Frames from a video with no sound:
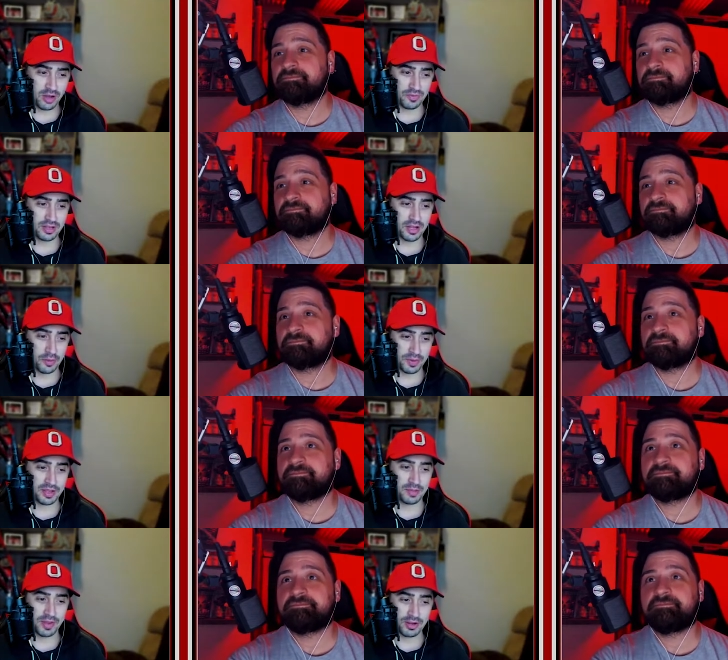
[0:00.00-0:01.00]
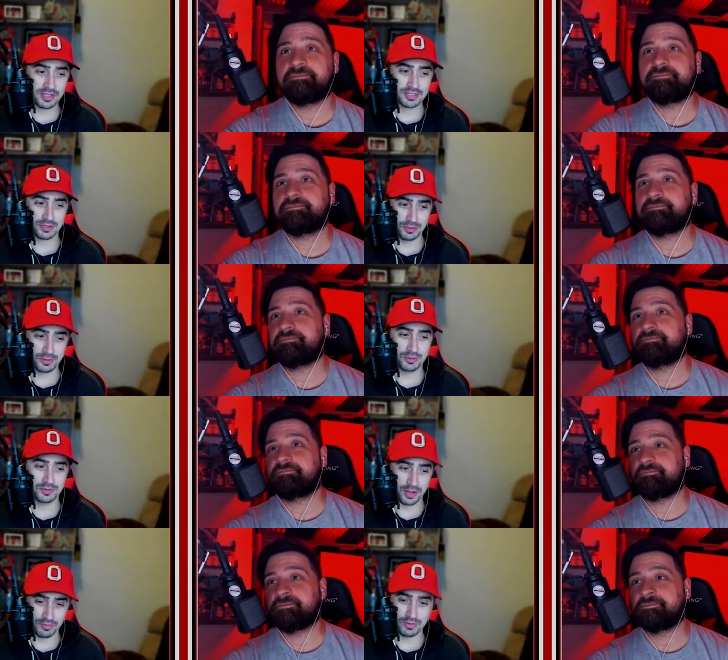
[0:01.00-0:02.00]
Speaker 1: Coffee Company, America's local
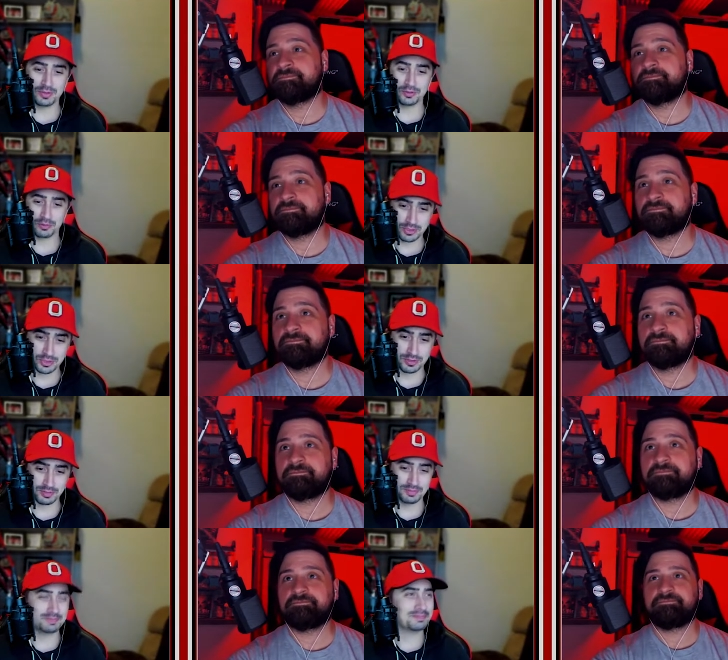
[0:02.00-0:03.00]
coffee roaster.